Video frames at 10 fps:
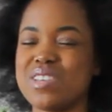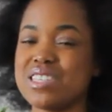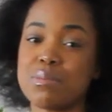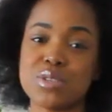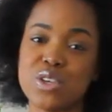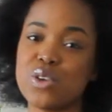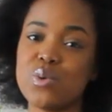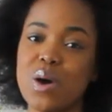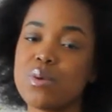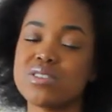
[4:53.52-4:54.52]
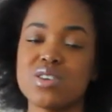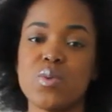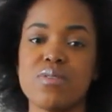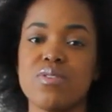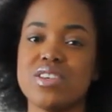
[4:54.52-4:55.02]
it's up to you. I will still
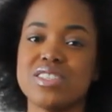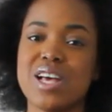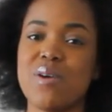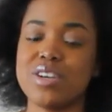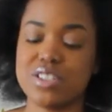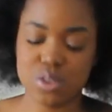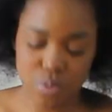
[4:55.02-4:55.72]
wait for the sale. I just